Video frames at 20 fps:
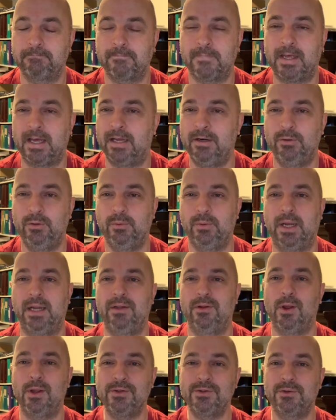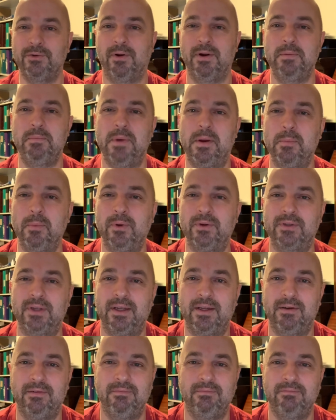I don't know, I had lots of great memories. I
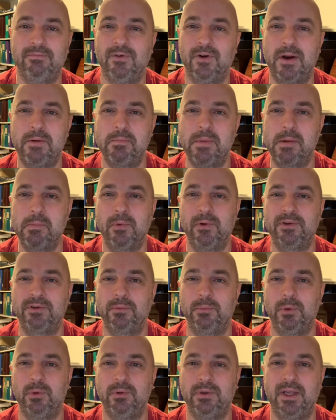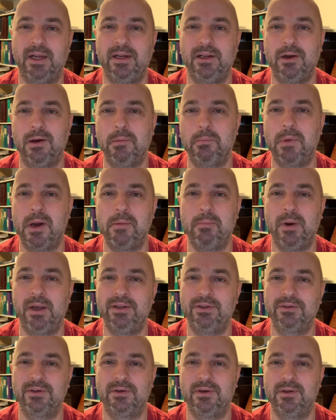had great memories about getting on my
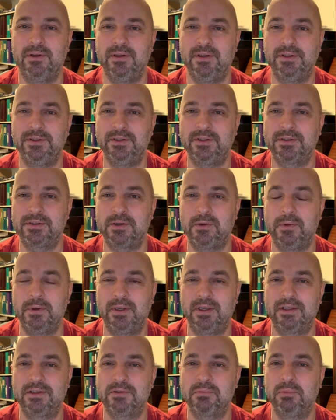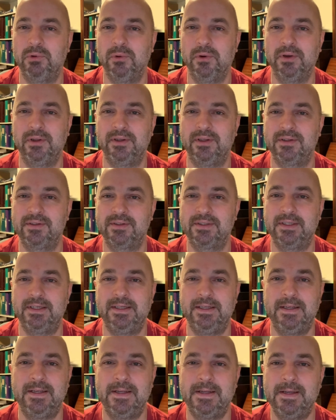bicycle and just going exploring the
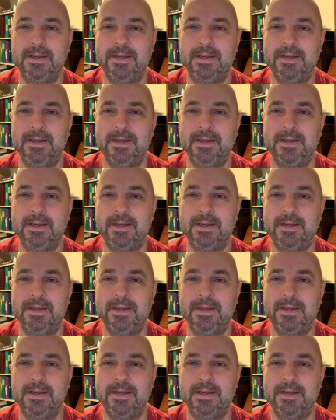city.